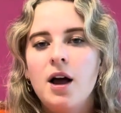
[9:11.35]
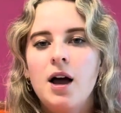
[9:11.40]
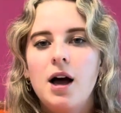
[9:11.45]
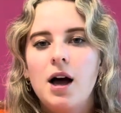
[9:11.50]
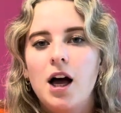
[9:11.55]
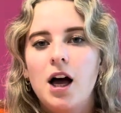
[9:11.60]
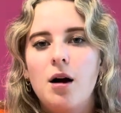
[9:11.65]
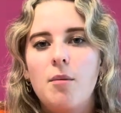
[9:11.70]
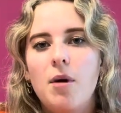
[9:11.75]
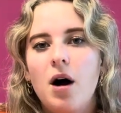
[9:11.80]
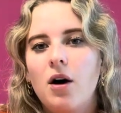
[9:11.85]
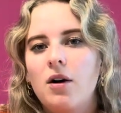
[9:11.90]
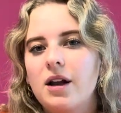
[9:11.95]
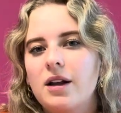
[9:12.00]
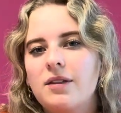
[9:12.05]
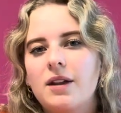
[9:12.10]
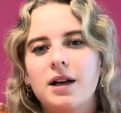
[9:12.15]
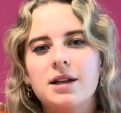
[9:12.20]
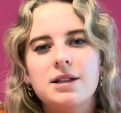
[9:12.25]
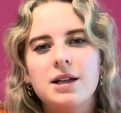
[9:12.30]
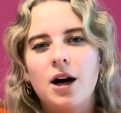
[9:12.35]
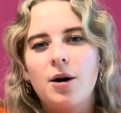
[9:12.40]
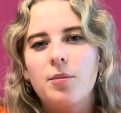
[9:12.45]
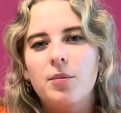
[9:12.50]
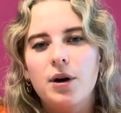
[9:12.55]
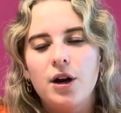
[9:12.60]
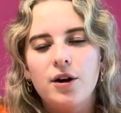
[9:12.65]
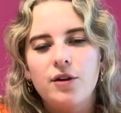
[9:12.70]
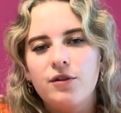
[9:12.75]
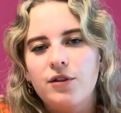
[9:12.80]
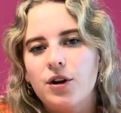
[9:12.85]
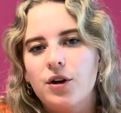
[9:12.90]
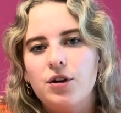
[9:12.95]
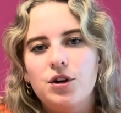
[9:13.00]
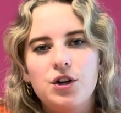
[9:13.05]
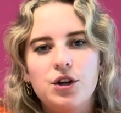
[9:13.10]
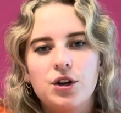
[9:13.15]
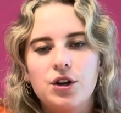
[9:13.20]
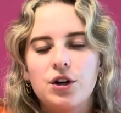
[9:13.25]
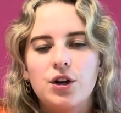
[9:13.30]
I'll link that down below for you and
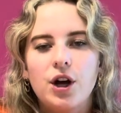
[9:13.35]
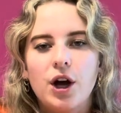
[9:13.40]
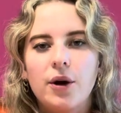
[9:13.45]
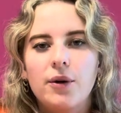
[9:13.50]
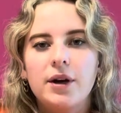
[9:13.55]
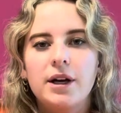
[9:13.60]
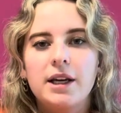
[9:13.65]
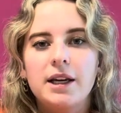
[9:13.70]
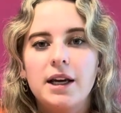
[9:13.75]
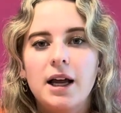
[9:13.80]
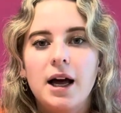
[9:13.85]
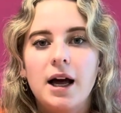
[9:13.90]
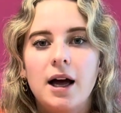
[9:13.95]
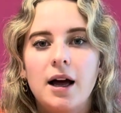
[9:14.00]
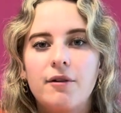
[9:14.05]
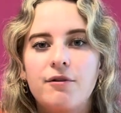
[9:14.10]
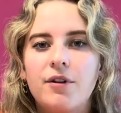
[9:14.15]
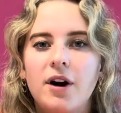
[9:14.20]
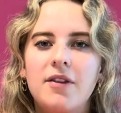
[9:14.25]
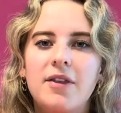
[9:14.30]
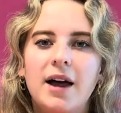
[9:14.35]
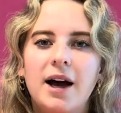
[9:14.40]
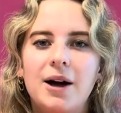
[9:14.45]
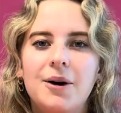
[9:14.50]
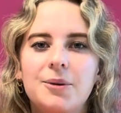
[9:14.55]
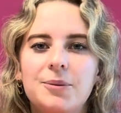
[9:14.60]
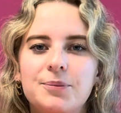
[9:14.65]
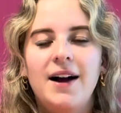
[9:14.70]
you can go and find that out.